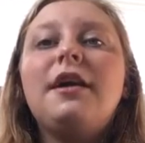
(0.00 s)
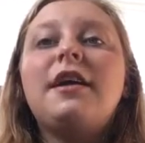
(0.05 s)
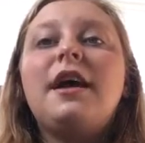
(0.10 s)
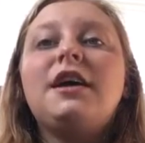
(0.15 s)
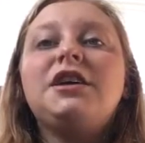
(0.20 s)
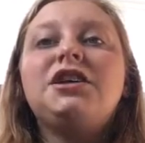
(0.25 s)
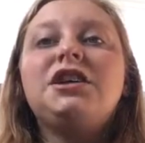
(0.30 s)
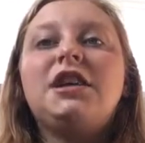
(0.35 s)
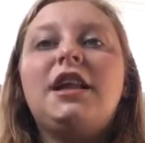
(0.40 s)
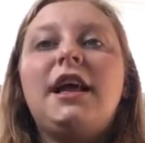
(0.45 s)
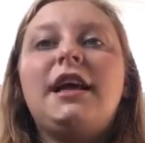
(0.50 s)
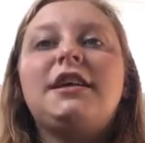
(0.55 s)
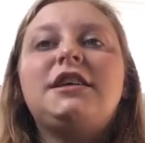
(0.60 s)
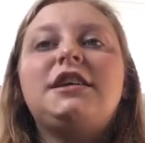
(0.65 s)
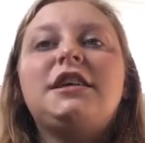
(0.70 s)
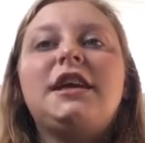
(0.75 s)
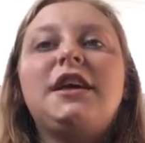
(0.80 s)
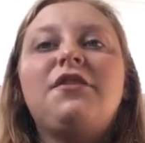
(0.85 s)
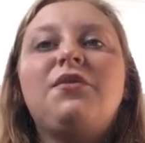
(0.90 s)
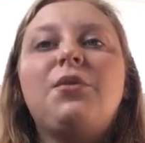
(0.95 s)
I should like
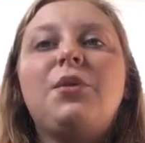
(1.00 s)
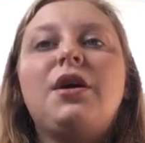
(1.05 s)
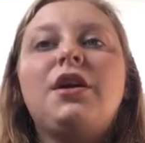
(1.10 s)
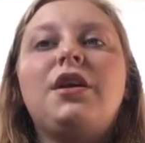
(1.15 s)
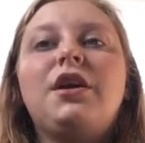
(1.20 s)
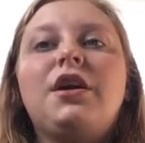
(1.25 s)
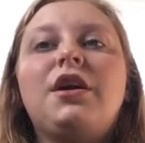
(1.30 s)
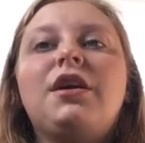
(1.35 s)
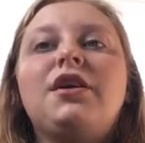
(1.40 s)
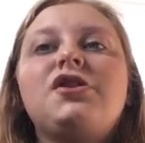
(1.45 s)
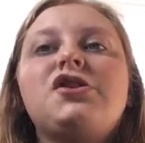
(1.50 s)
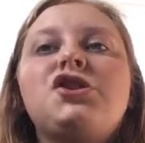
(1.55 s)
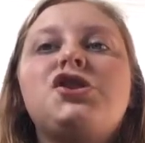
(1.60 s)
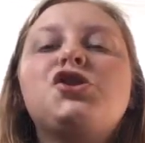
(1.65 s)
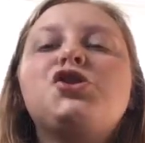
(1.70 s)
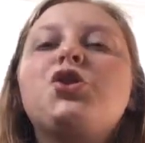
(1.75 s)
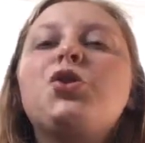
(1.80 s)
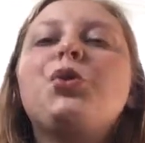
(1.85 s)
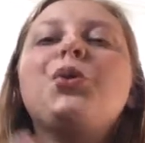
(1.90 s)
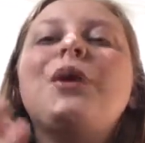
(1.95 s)
to give one good
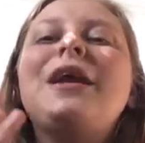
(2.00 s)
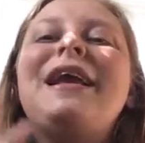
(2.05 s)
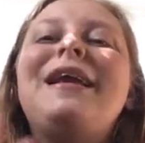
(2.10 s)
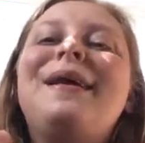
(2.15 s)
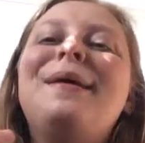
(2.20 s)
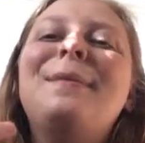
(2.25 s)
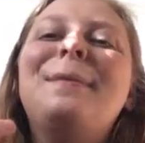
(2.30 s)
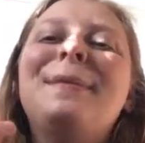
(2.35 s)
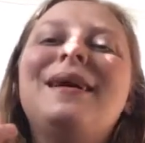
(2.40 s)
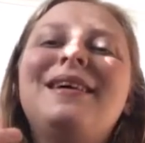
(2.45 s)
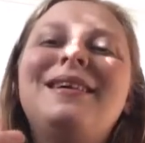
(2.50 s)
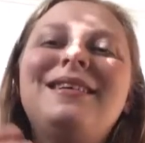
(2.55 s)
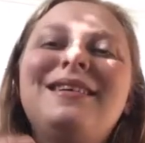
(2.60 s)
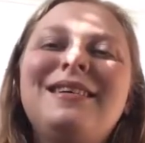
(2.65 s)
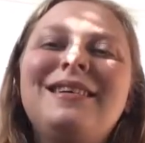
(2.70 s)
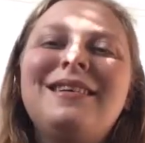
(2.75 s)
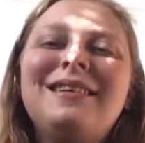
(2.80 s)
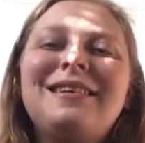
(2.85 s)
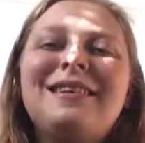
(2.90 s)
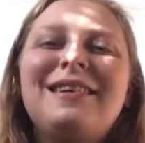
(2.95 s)
scream."
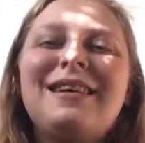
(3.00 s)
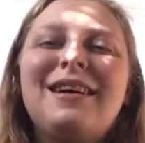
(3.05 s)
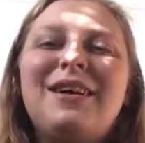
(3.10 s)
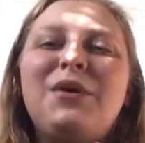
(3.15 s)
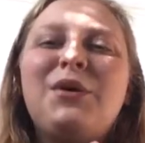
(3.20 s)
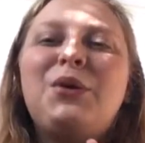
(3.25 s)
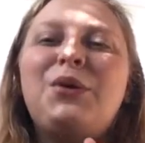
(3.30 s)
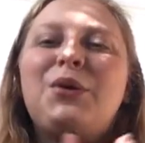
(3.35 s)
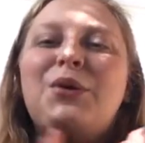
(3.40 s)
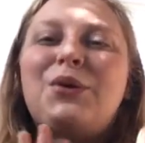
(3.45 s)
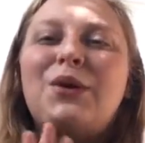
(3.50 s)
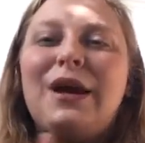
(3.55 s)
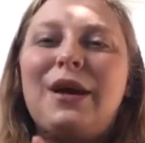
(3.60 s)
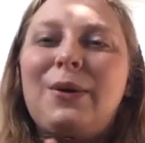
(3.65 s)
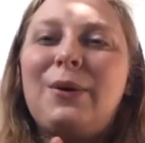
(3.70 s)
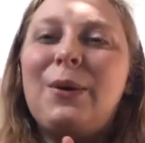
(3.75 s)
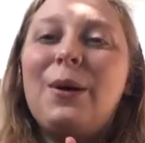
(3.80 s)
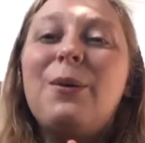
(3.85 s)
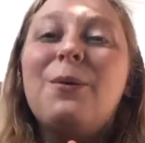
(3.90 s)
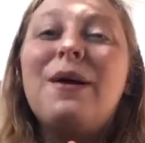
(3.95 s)

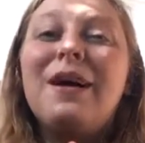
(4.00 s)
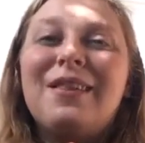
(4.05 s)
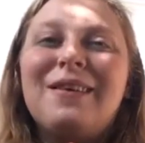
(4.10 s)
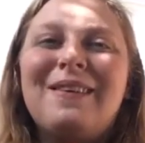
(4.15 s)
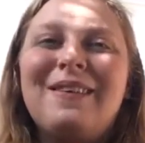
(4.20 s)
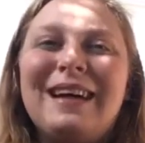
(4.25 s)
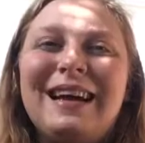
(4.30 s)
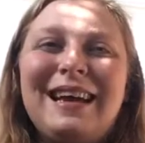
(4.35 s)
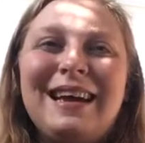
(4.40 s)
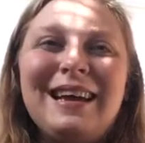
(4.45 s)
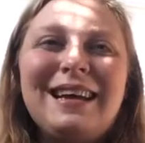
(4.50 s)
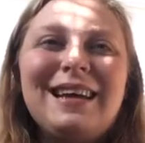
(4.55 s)
Great quote, by the way.